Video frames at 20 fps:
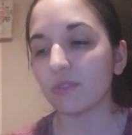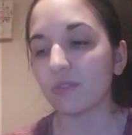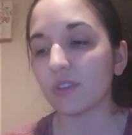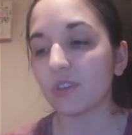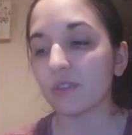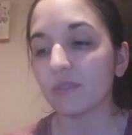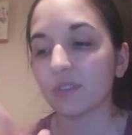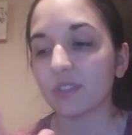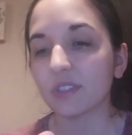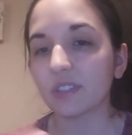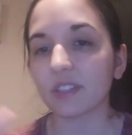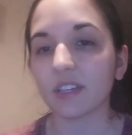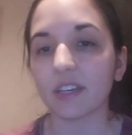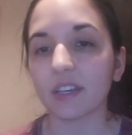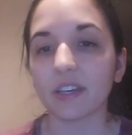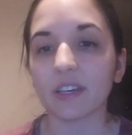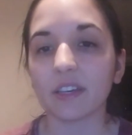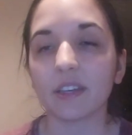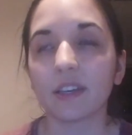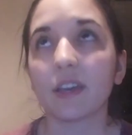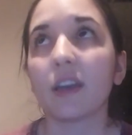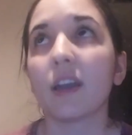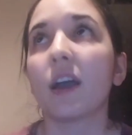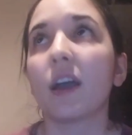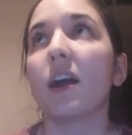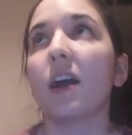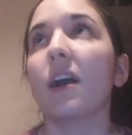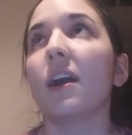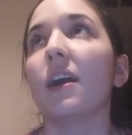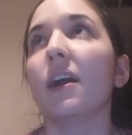use the
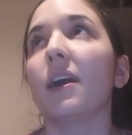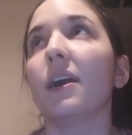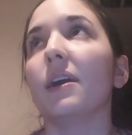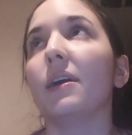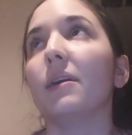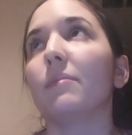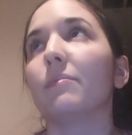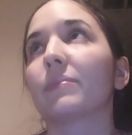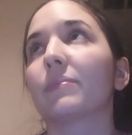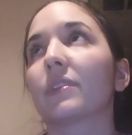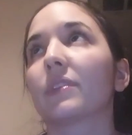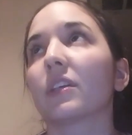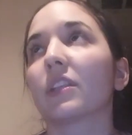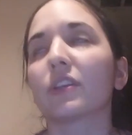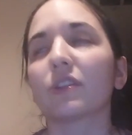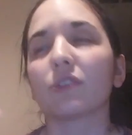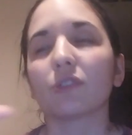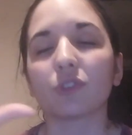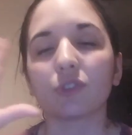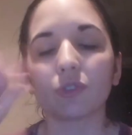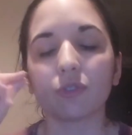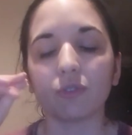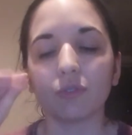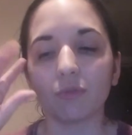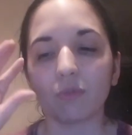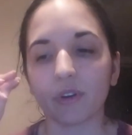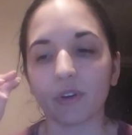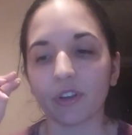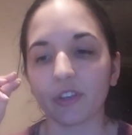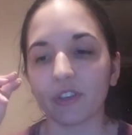little
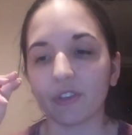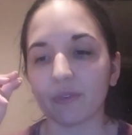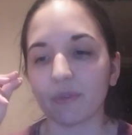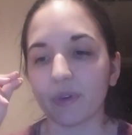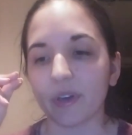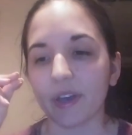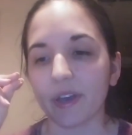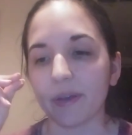tool where you,